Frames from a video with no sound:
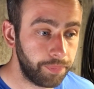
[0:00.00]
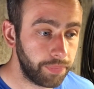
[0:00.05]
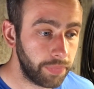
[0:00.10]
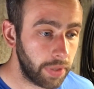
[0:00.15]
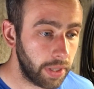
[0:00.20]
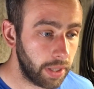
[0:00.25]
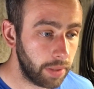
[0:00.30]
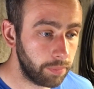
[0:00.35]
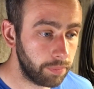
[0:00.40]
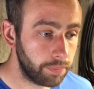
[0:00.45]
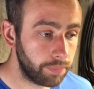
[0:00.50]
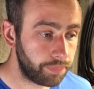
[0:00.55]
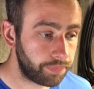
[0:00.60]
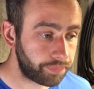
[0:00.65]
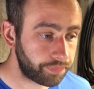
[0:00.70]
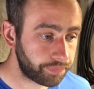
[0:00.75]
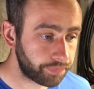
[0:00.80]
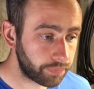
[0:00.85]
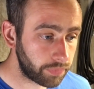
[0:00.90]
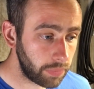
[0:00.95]

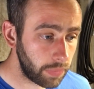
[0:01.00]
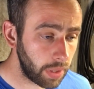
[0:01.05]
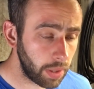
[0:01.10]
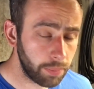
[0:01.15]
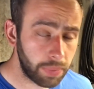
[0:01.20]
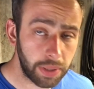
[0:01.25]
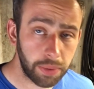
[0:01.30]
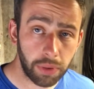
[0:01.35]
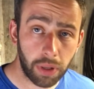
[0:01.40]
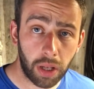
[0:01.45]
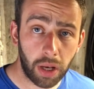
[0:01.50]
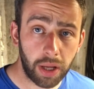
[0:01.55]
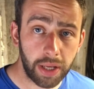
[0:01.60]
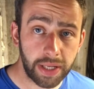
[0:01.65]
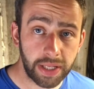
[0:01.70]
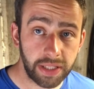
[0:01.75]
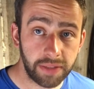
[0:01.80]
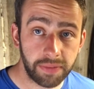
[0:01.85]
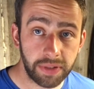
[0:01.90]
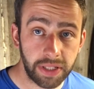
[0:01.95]
People that are
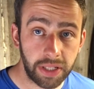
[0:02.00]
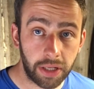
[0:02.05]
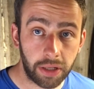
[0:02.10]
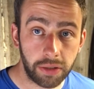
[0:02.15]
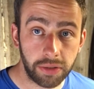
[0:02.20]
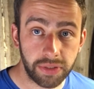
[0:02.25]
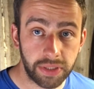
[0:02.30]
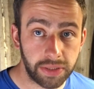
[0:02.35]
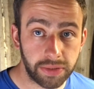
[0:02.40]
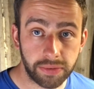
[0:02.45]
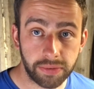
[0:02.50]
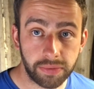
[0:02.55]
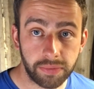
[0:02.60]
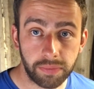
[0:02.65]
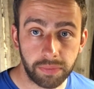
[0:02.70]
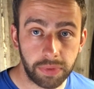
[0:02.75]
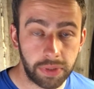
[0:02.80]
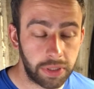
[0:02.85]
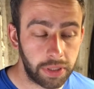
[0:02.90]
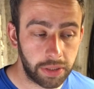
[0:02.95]
liking the videos, that's
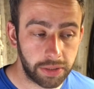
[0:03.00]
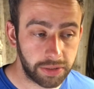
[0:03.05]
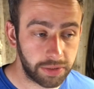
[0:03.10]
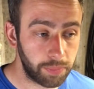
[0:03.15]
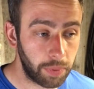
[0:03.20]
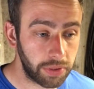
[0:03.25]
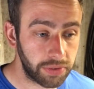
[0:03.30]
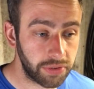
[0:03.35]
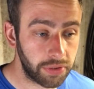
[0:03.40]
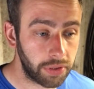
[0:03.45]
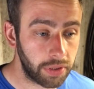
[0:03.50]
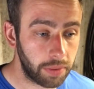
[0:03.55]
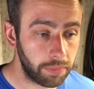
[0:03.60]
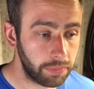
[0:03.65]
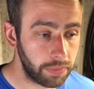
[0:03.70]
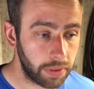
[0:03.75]
spot on.